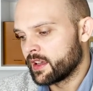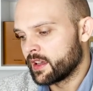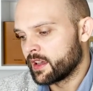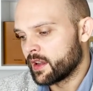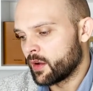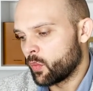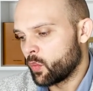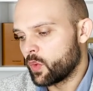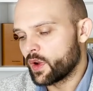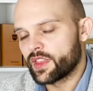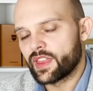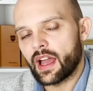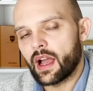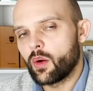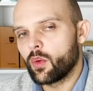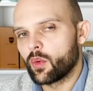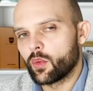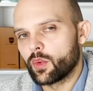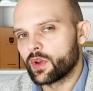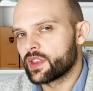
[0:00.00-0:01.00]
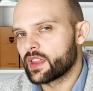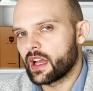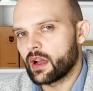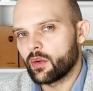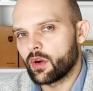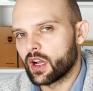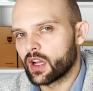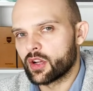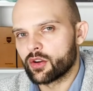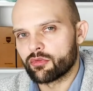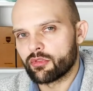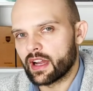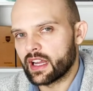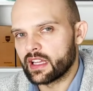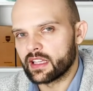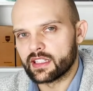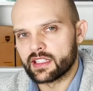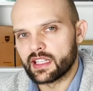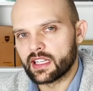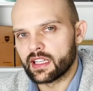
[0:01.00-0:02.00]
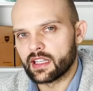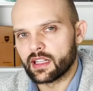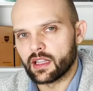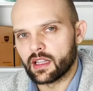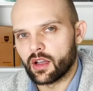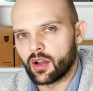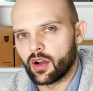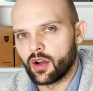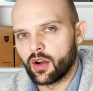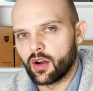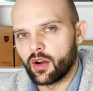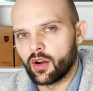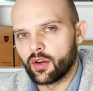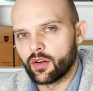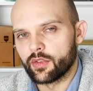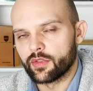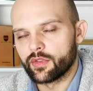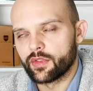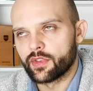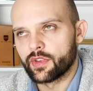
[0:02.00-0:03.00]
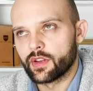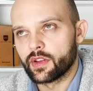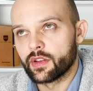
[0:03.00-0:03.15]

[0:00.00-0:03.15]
without a great deal of,